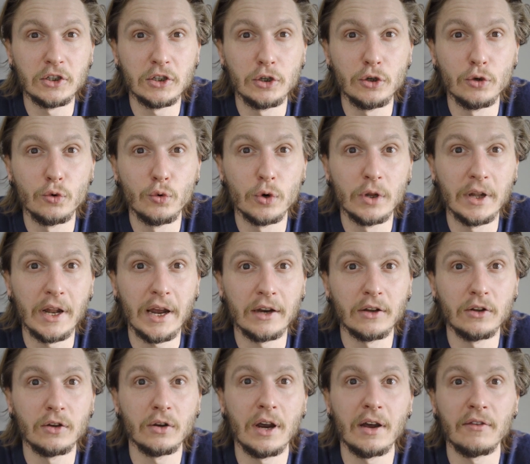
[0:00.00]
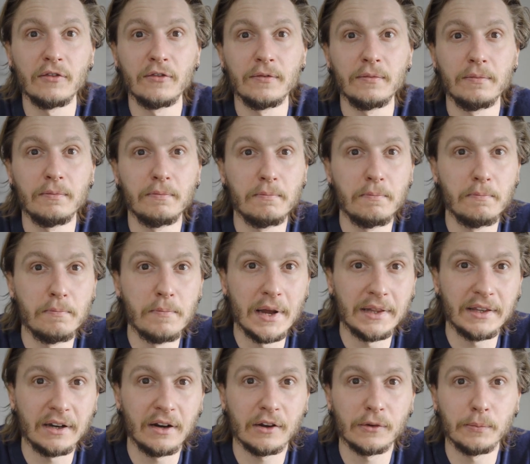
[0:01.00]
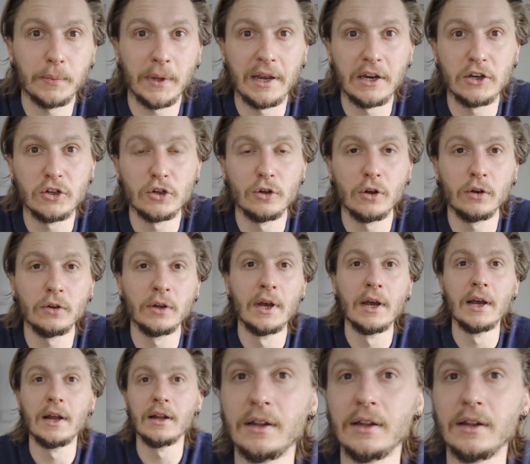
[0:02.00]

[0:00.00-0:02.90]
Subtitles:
you would like to have better explanation on,